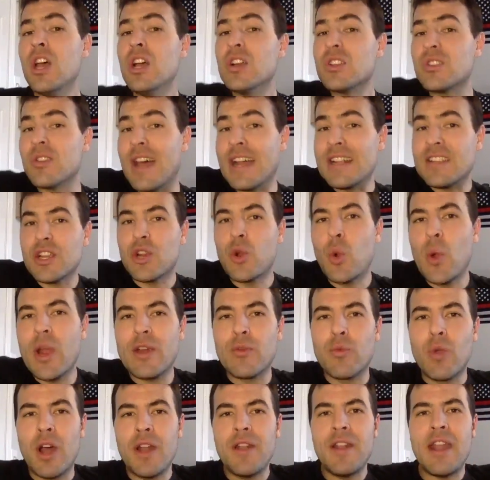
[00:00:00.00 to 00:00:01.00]
So that's a quick
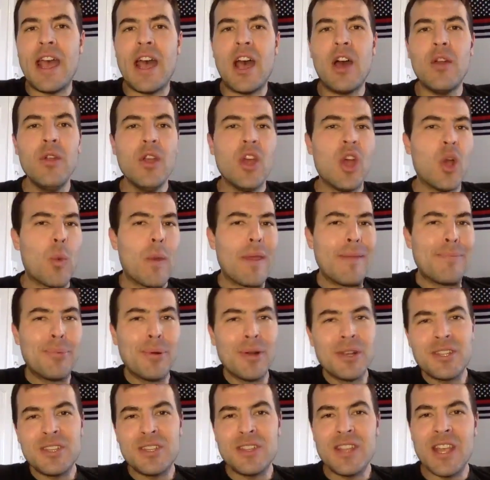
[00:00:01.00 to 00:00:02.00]
rundown. We
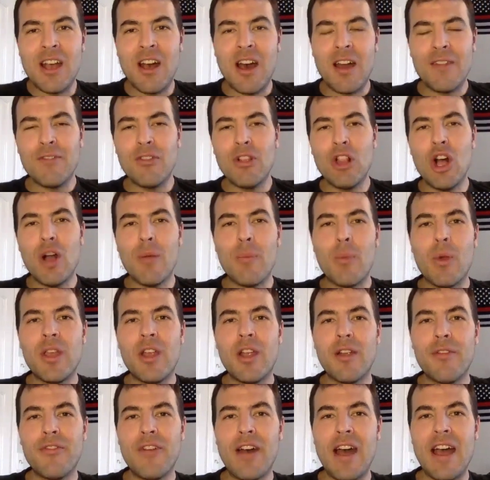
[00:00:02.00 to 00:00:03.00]
pushed the envelope with
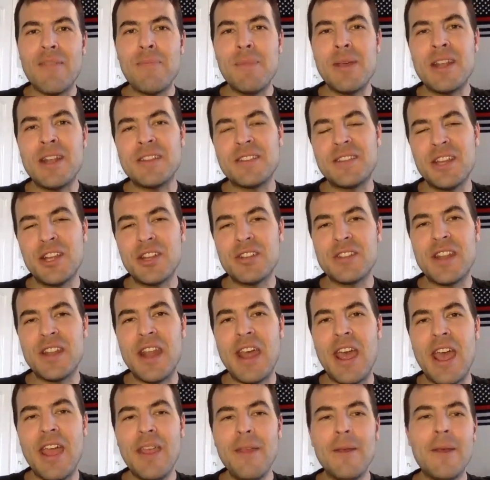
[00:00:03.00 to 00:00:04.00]
our 5 minutes here
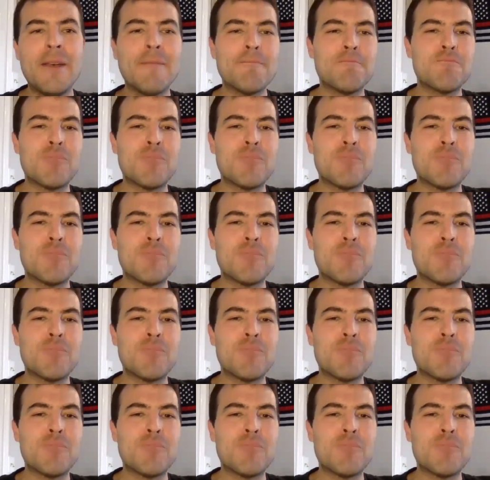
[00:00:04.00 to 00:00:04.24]
today,